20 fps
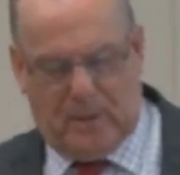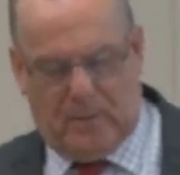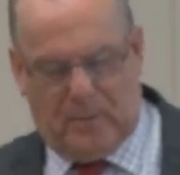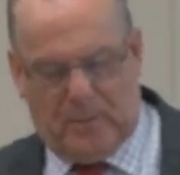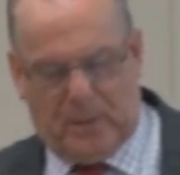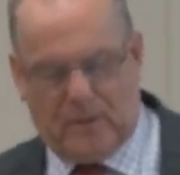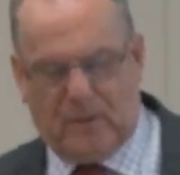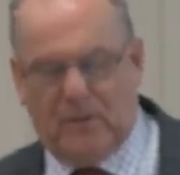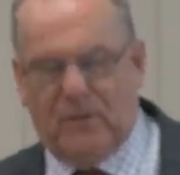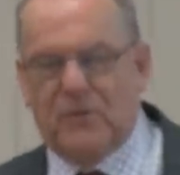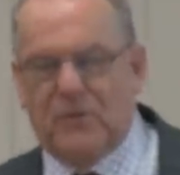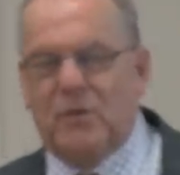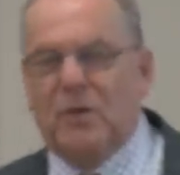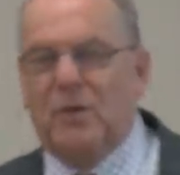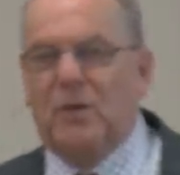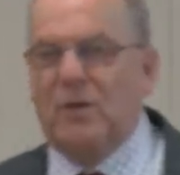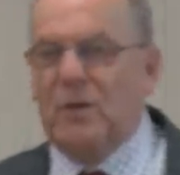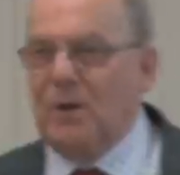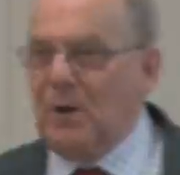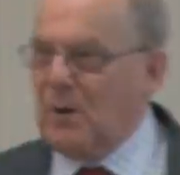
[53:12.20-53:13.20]
because you
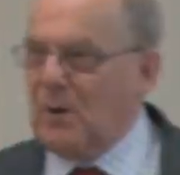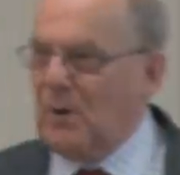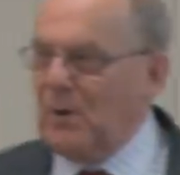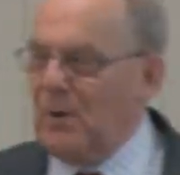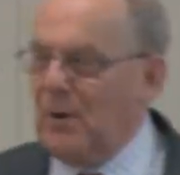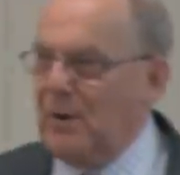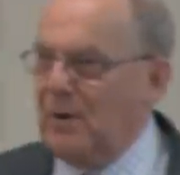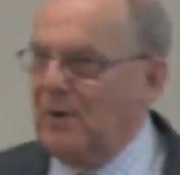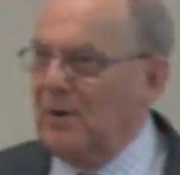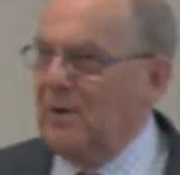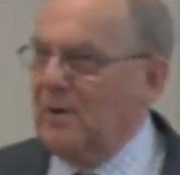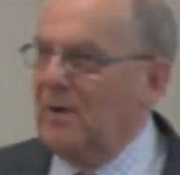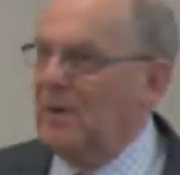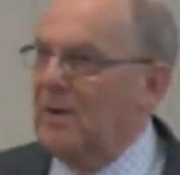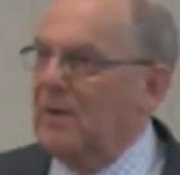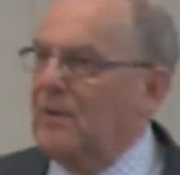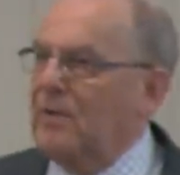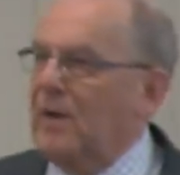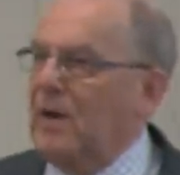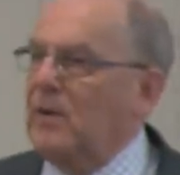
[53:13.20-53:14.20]
know
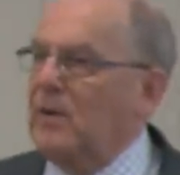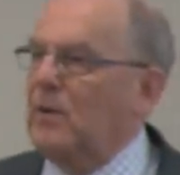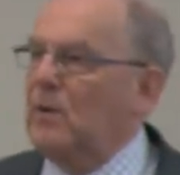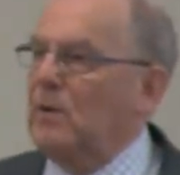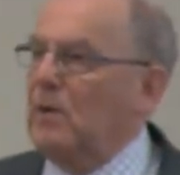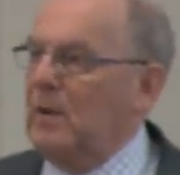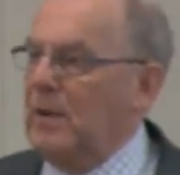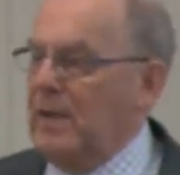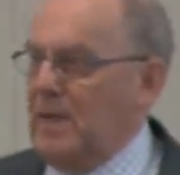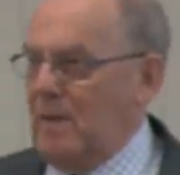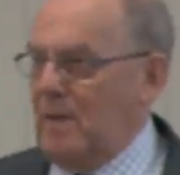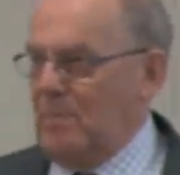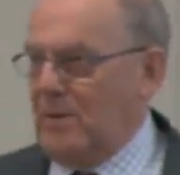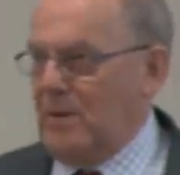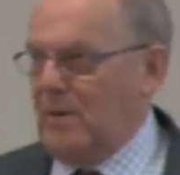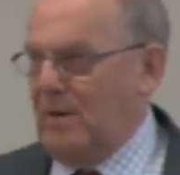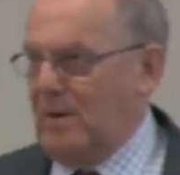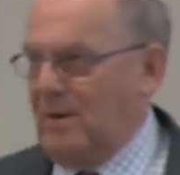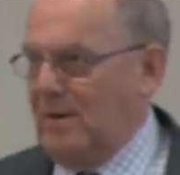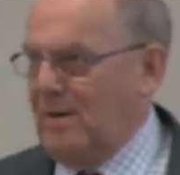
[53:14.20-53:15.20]
that your
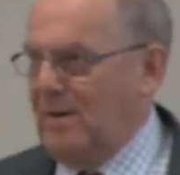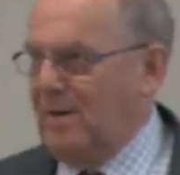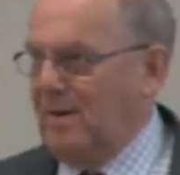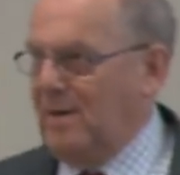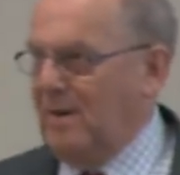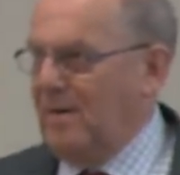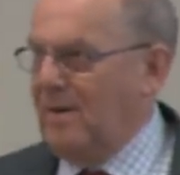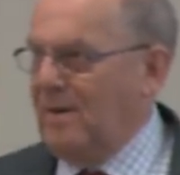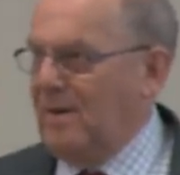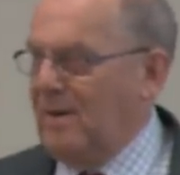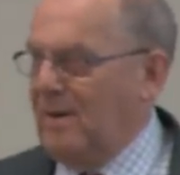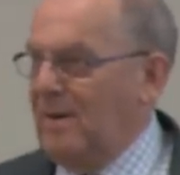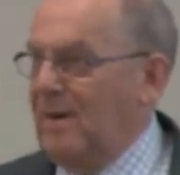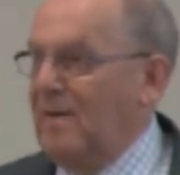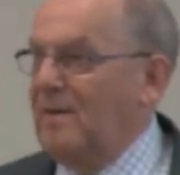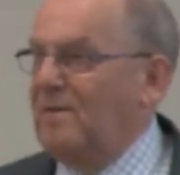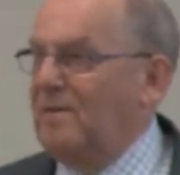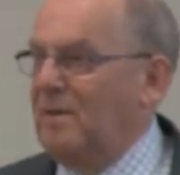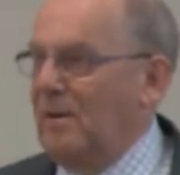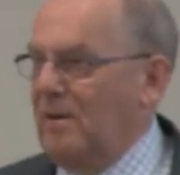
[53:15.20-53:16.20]
labor
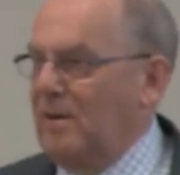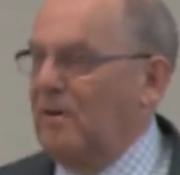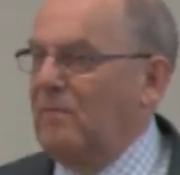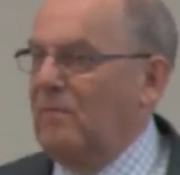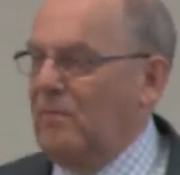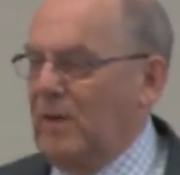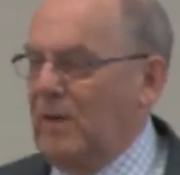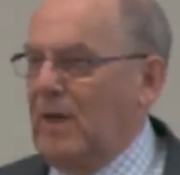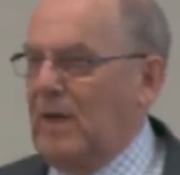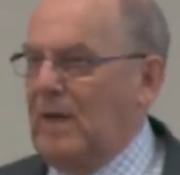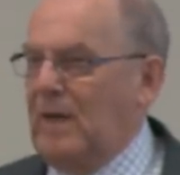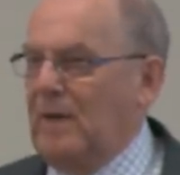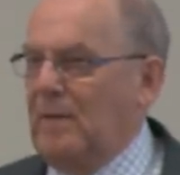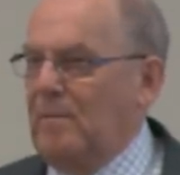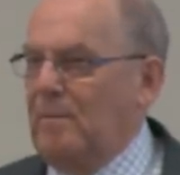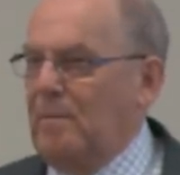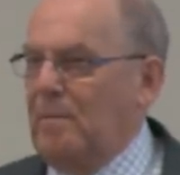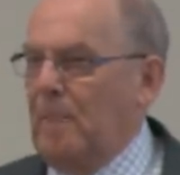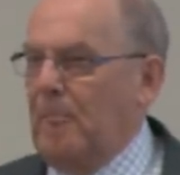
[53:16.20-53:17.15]
is not in vain."